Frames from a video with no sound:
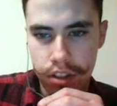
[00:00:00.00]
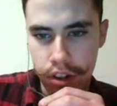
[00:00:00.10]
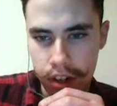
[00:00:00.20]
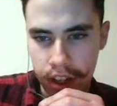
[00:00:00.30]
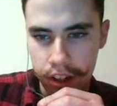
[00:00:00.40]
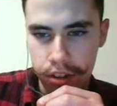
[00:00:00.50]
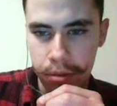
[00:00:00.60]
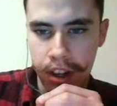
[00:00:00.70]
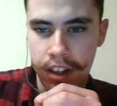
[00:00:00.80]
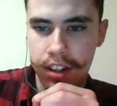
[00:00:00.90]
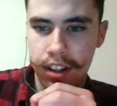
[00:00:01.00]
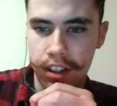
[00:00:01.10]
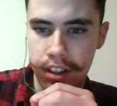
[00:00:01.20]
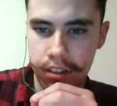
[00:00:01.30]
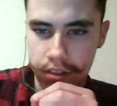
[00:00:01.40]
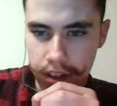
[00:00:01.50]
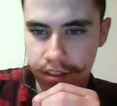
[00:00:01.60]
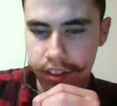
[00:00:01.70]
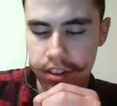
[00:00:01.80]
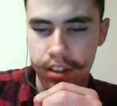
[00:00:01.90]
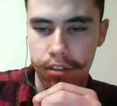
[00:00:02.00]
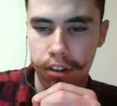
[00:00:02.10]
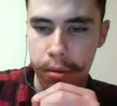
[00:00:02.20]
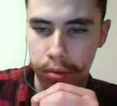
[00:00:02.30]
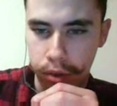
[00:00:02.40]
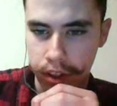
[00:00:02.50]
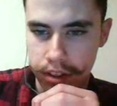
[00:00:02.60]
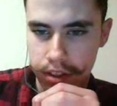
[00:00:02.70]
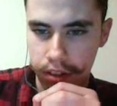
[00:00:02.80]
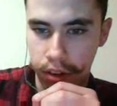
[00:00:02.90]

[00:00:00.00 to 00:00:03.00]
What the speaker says: turning it to rain, and then refreezing right before it hits